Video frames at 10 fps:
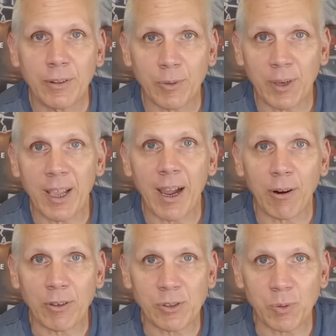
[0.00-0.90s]
three
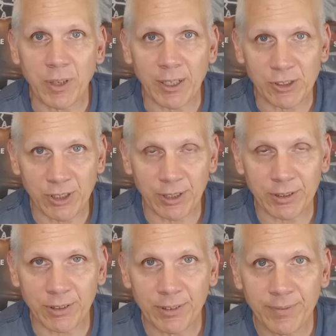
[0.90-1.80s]
hours without
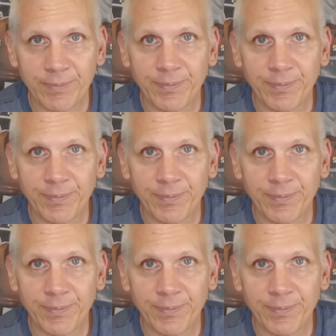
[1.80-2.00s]
shelter,